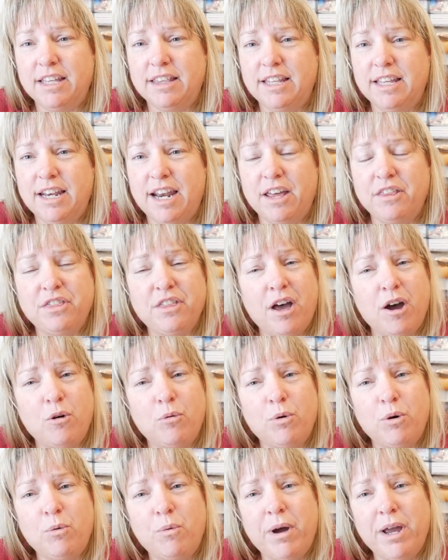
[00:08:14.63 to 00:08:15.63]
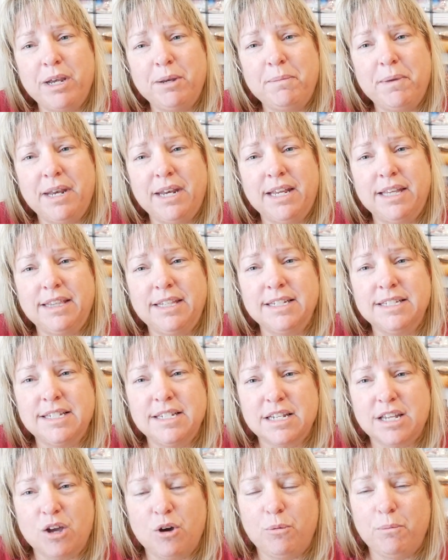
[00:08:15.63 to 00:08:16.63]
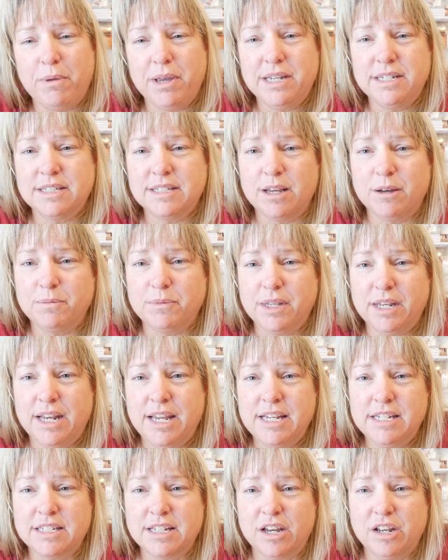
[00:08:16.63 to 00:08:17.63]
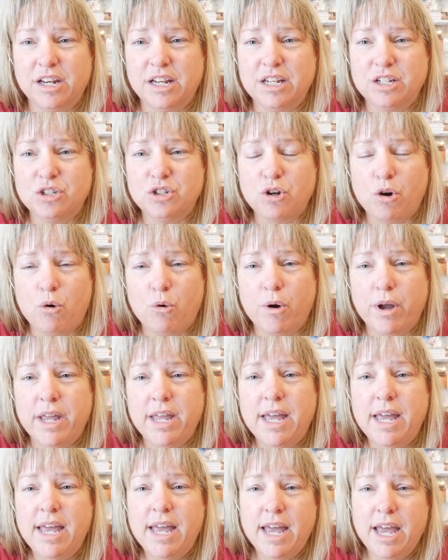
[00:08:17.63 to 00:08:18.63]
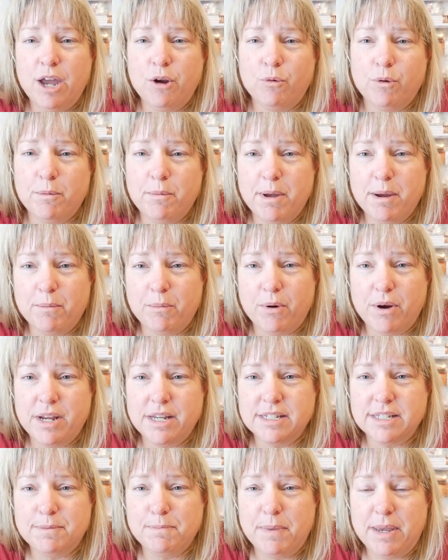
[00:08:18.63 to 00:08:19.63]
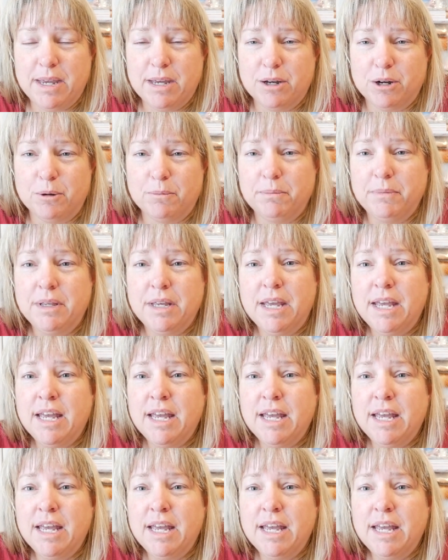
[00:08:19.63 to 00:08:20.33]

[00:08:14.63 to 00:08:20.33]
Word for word: And then I thought, well, wait a minute. This is going to be something he's going to enjoy. And remember his mem